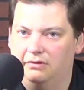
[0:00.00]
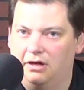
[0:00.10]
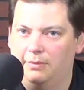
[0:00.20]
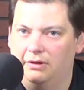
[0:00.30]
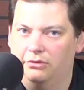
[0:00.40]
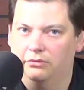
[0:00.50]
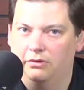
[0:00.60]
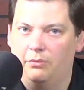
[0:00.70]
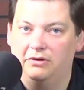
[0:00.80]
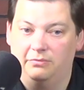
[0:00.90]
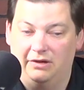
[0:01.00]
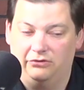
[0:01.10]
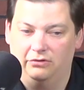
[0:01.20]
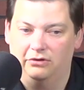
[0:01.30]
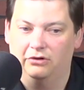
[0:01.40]
coming through. I wanted to make
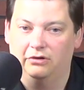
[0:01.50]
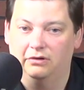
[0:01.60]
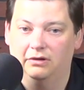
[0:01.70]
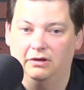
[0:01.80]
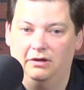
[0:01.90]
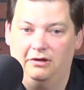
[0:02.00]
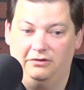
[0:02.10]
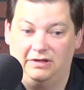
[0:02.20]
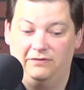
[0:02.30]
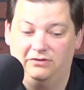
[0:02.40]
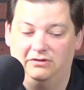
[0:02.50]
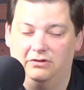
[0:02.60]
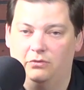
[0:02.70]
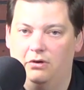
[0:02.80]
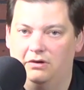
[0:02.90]
sure you heard differences in
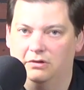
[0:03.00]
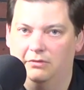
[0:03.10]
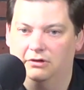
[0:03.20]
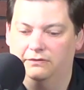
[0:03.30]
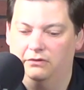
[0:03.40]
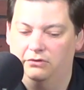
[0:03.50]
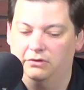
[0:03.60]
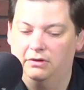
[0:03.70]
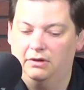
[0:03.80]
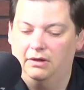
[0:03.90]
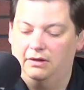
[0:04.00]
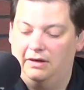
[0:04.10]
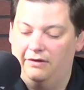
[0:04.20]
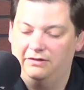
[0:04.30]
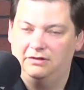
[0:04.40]
the quality of the microphones.
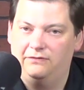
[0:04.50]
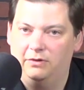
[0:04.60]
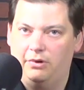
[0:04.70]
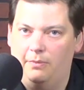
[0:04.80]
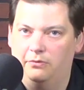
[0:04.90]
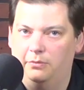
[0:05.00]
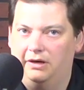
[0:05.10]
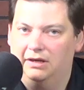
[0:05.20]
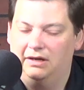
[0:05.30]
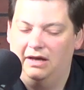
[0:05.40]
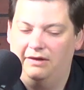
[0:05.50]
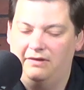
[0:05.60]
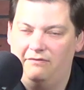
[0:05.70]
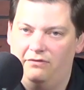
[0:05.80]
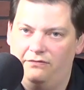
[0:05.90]
Now, this is a very popular mic, and I
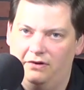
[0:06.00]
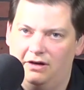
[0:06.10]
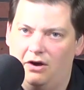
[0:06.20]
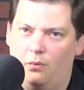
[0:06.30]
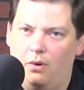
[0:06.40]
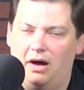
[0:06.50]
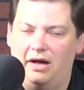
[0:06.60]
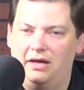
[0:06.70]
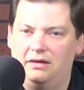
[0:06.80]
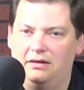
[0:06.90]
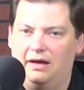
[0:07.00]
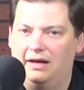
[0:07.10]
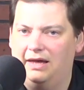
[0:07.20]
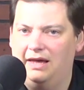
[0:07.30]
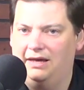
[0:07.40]
never figured out why I
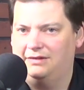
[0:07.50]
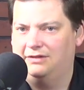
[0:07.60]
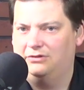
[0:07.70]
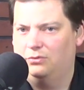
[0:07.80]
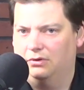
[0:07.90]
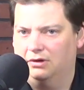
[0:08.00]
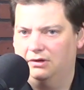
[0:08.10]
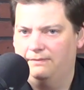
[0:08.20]
can't get this to work